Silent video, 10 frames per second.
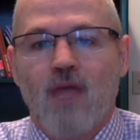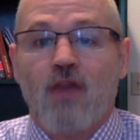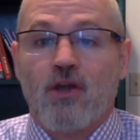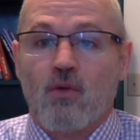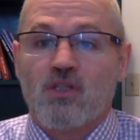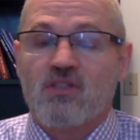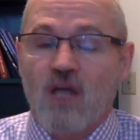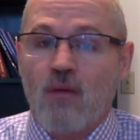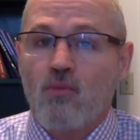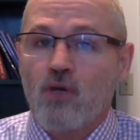There were
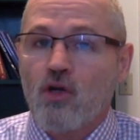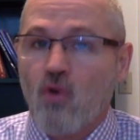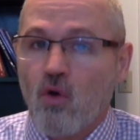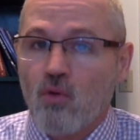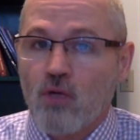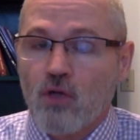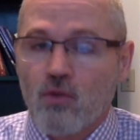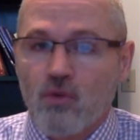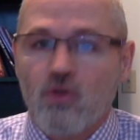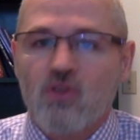some
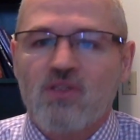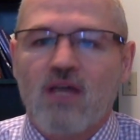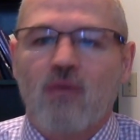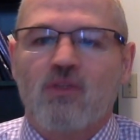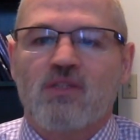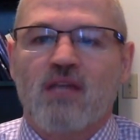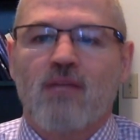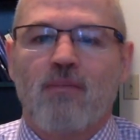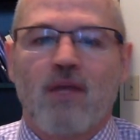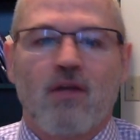recruiters that were
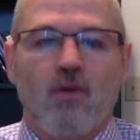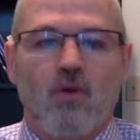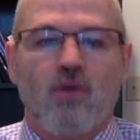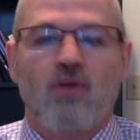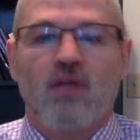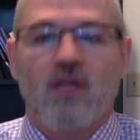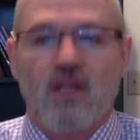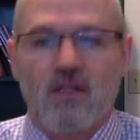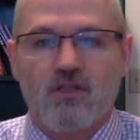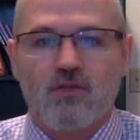sent by Northern
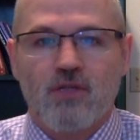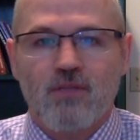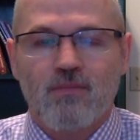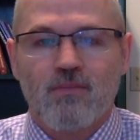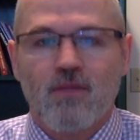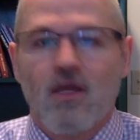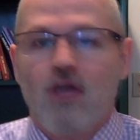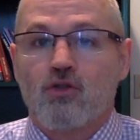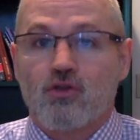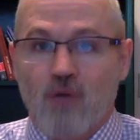industry
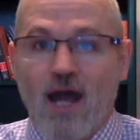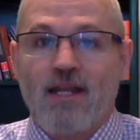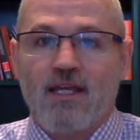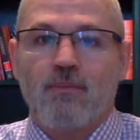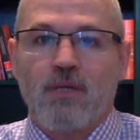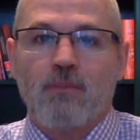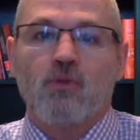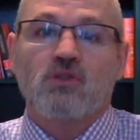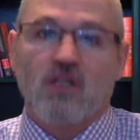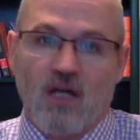to try to get people
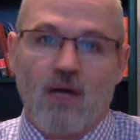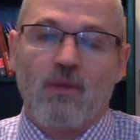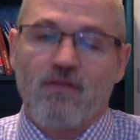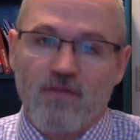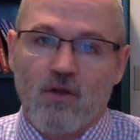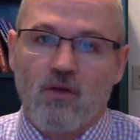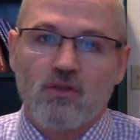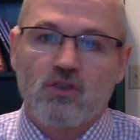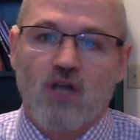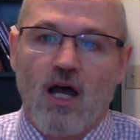to come and fill those
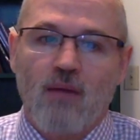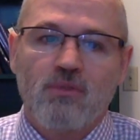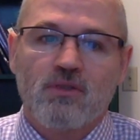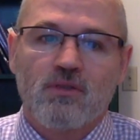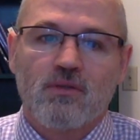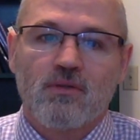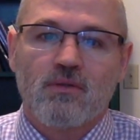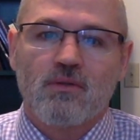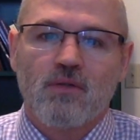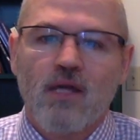jobs.
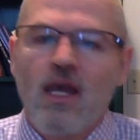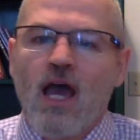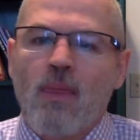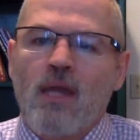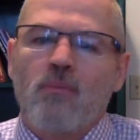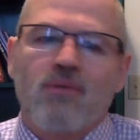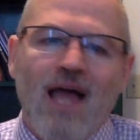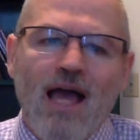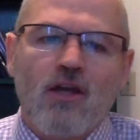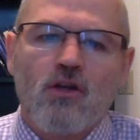And then
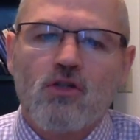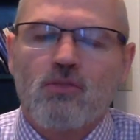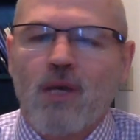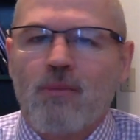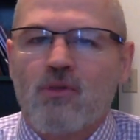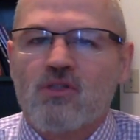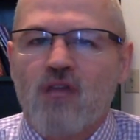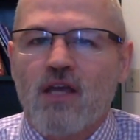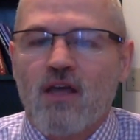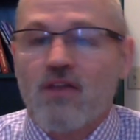black newspapers
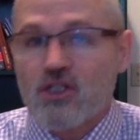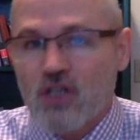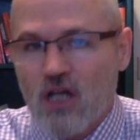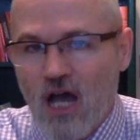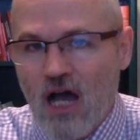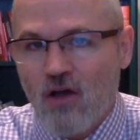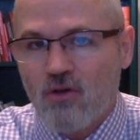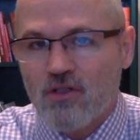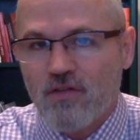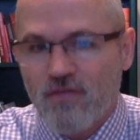like the Chicago
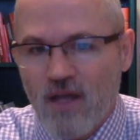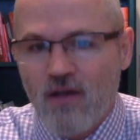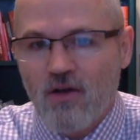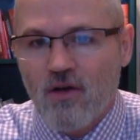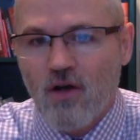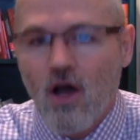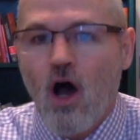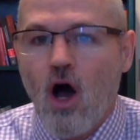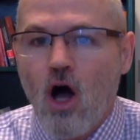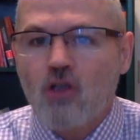Defender
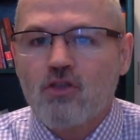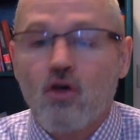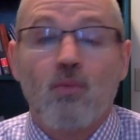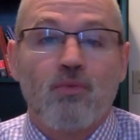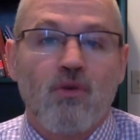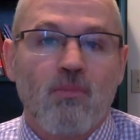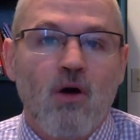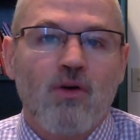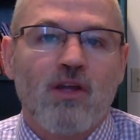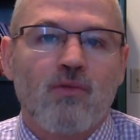also
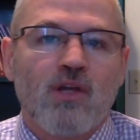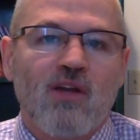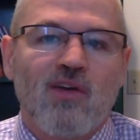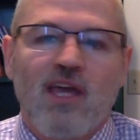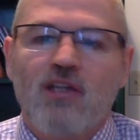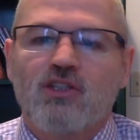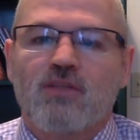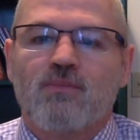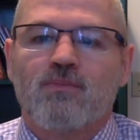promoted relocation.